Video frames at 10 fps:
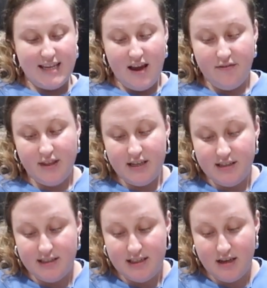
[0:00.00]
save
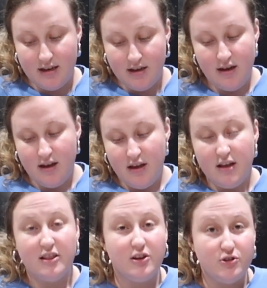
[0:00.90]
these
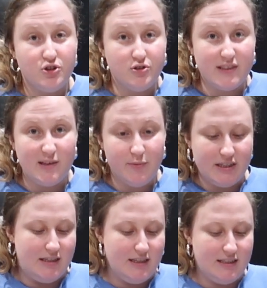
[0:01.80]
little juicy
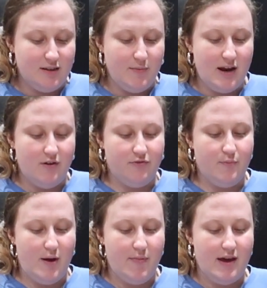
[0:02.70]
bits of this tomato for
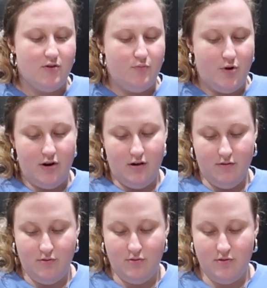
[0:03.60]
my bagel tomorrow.